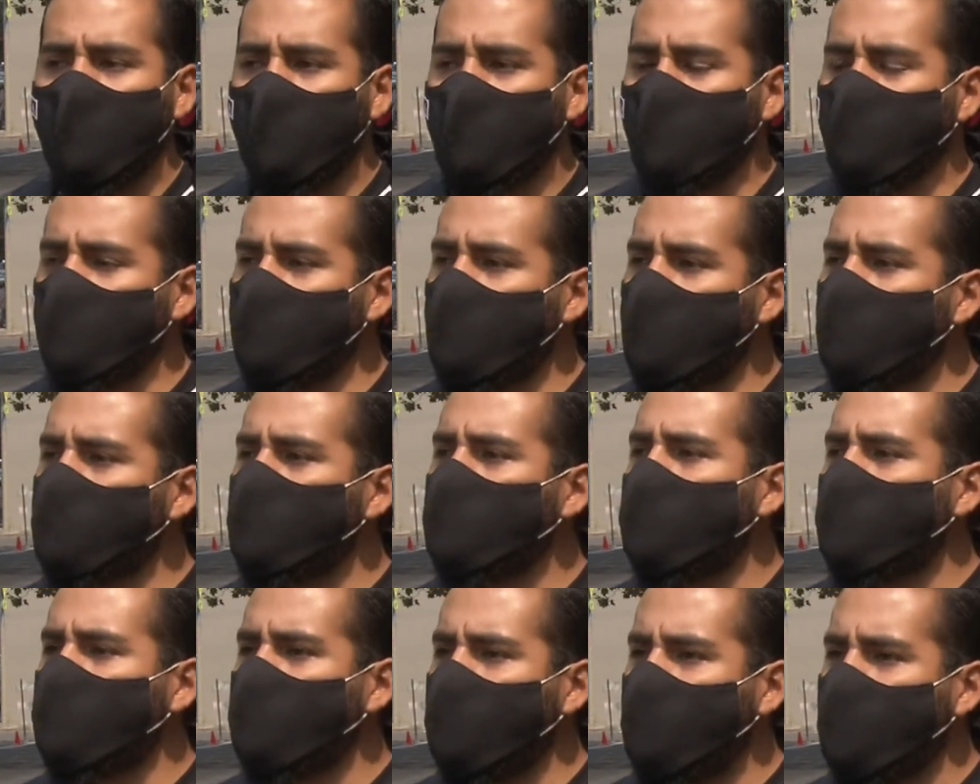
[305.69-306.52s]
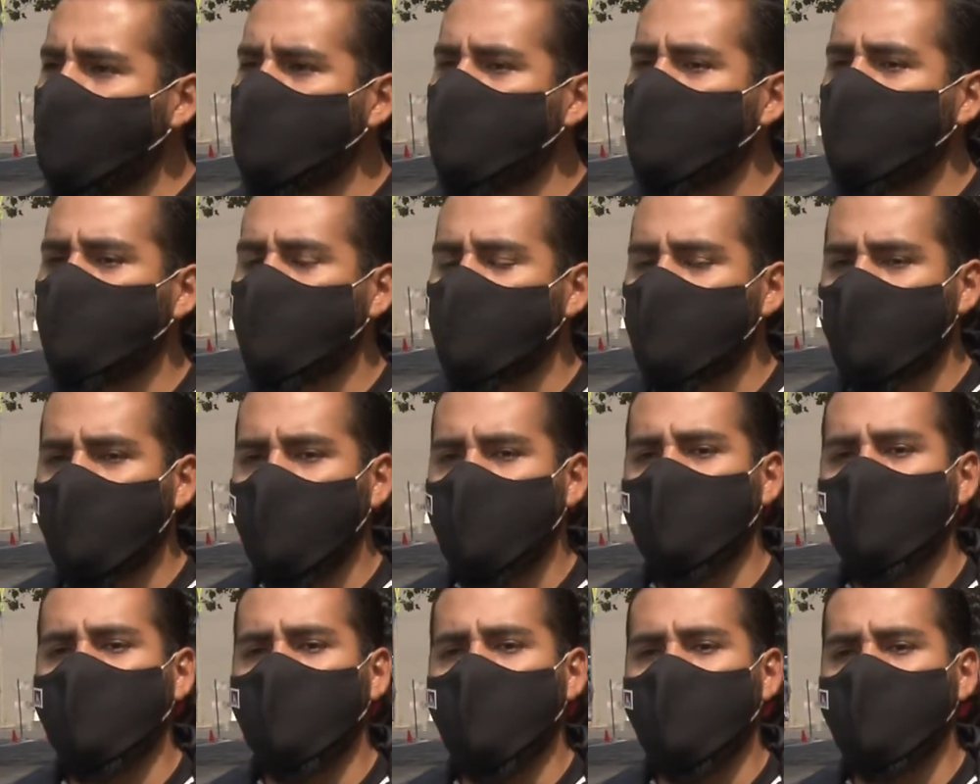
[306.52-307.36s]
And we know that
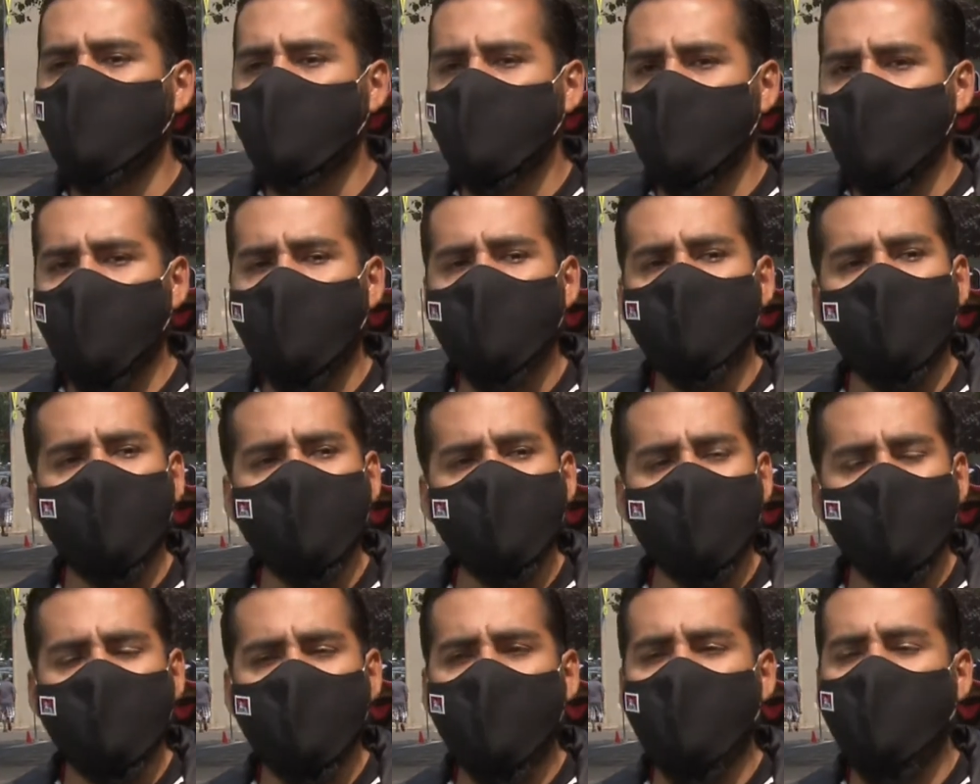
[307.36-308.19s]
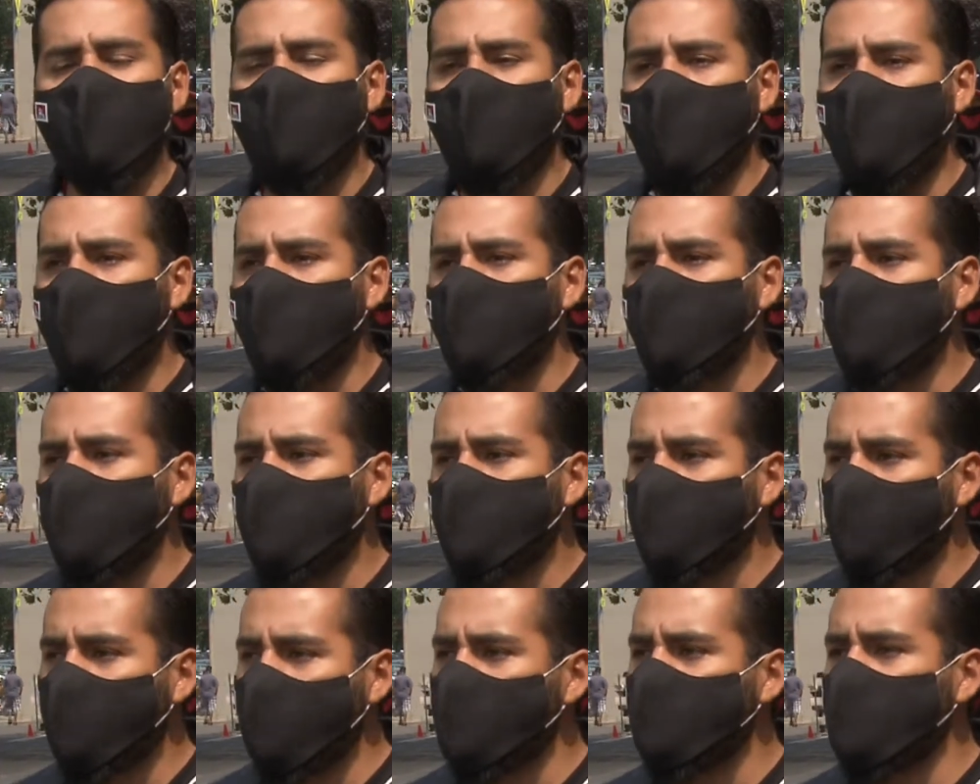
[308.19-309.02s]
90% of them said they did not have
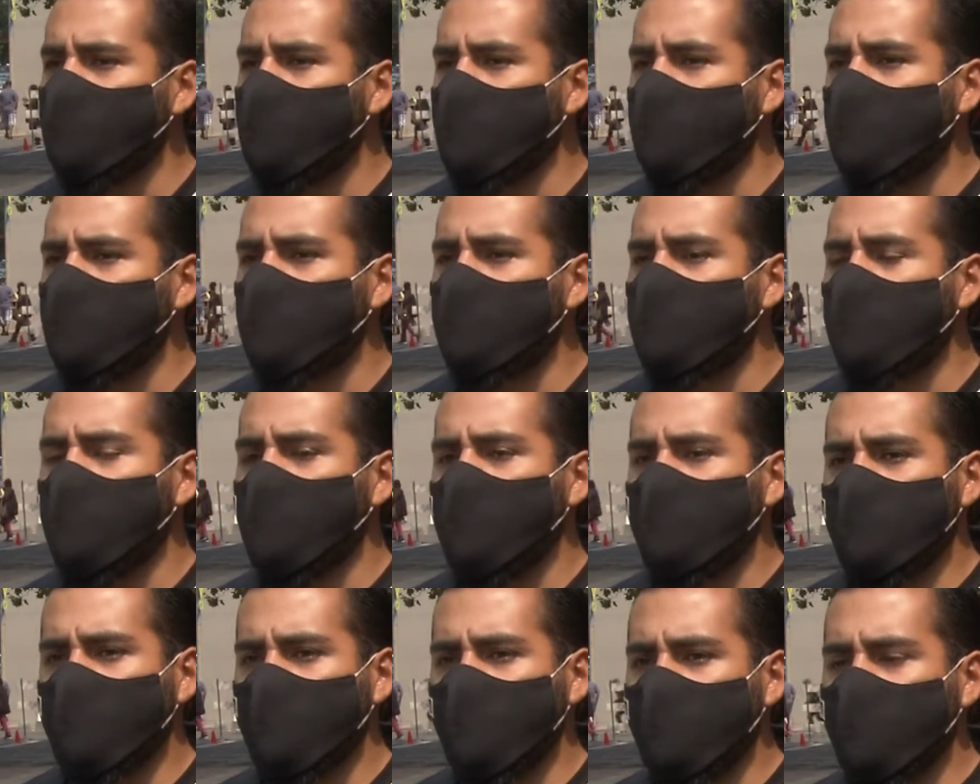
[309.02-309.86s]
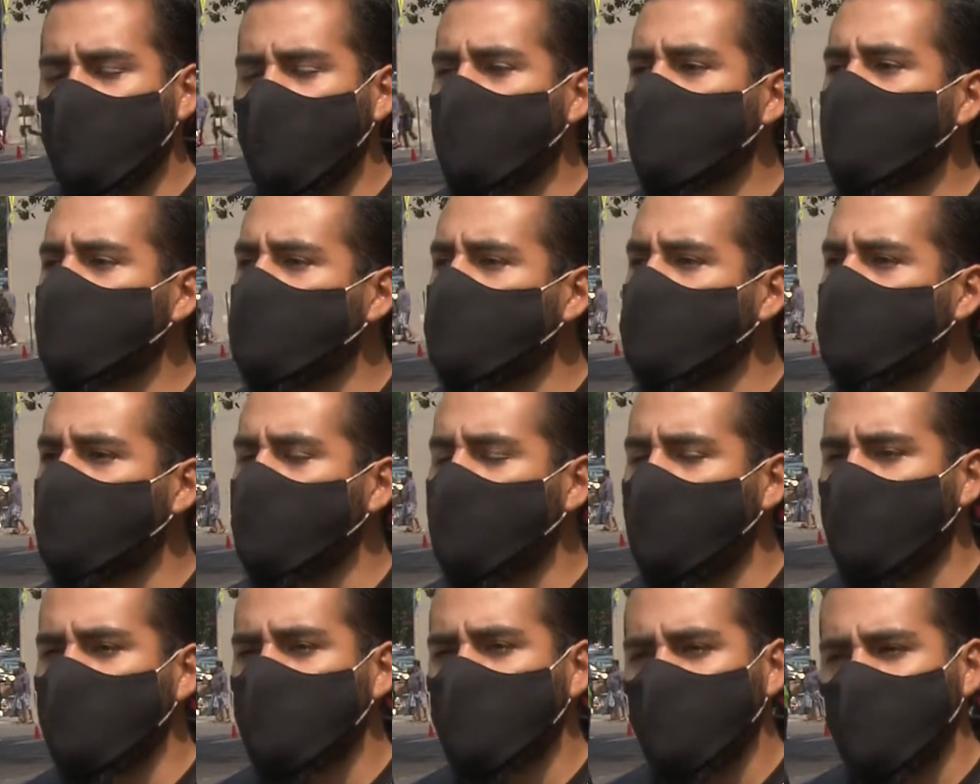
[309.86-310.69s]
the privilege to shelter in
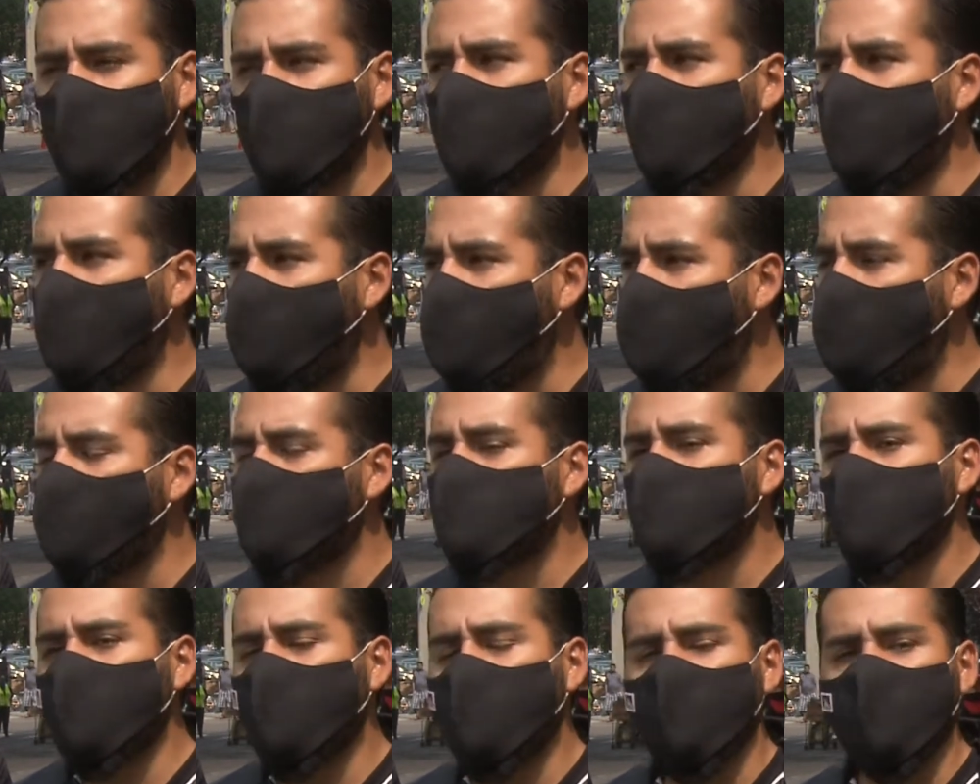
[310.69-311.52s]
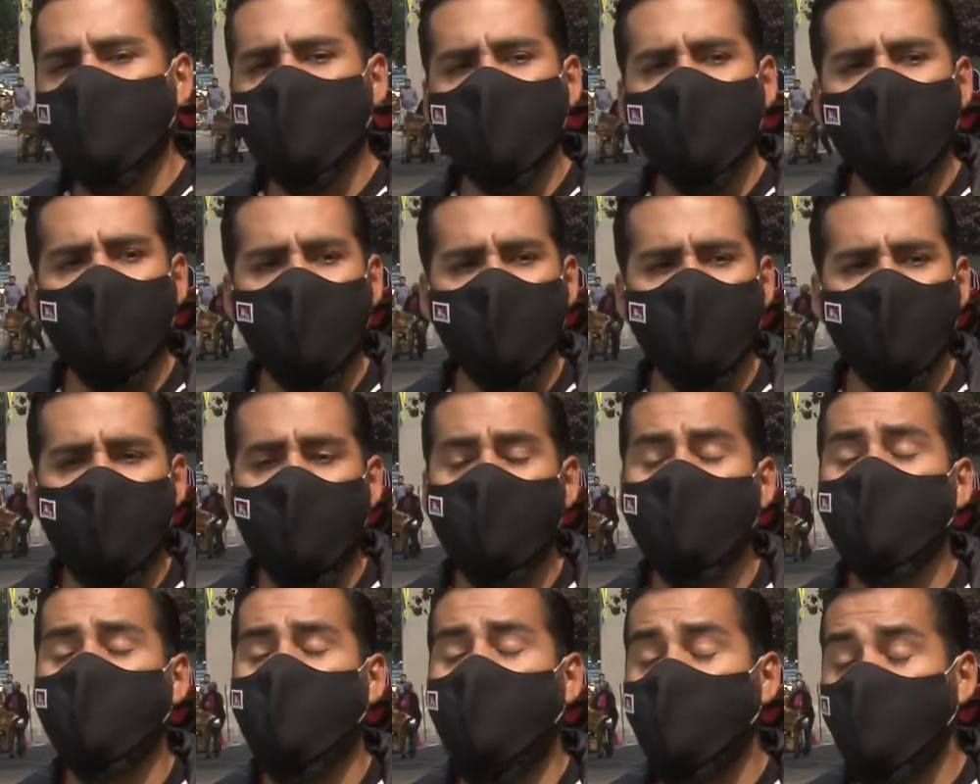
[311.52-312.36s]
place, meaning they have to work from
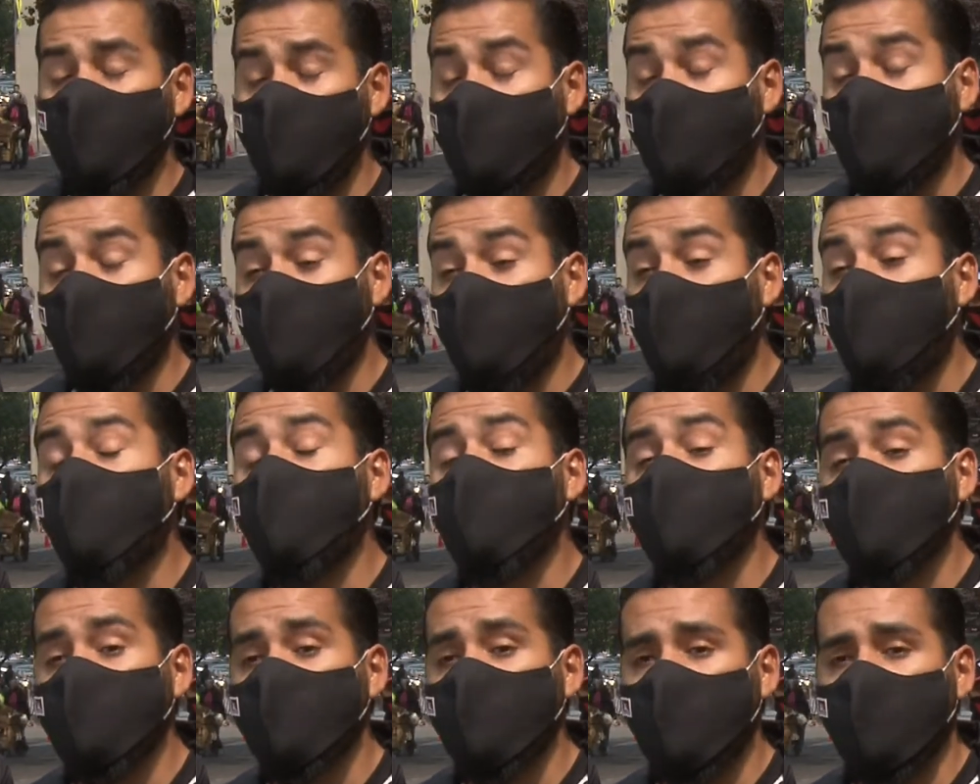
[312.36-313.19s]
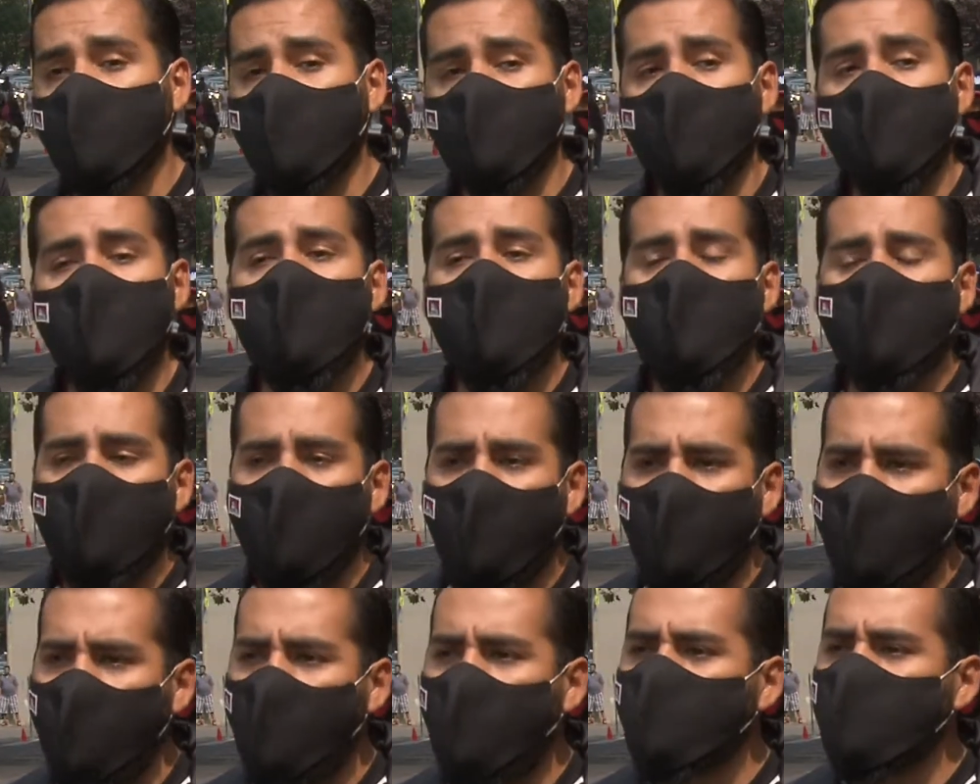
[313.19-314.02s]
home. They cannot work from home.
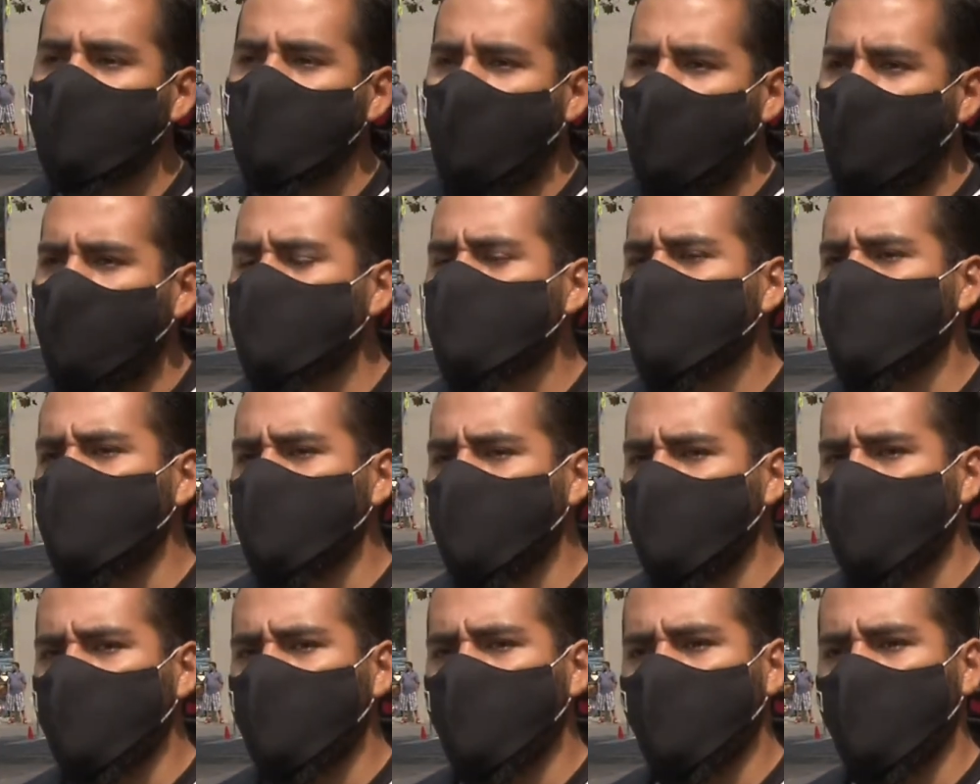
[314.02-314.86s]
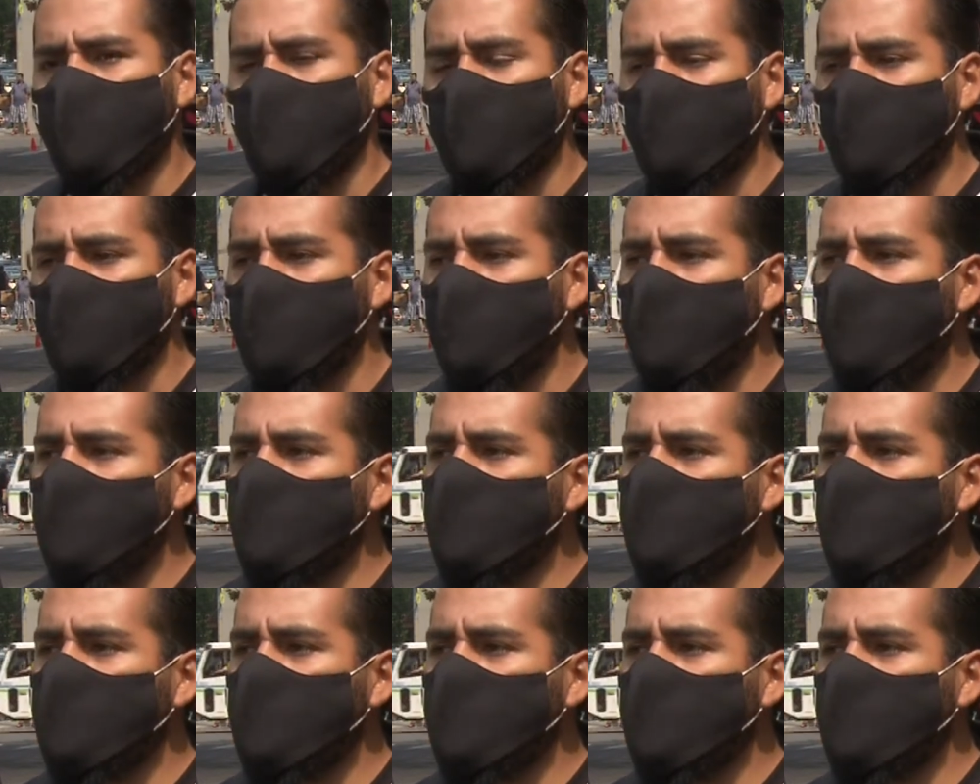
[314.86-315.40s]
They have to actually go to work.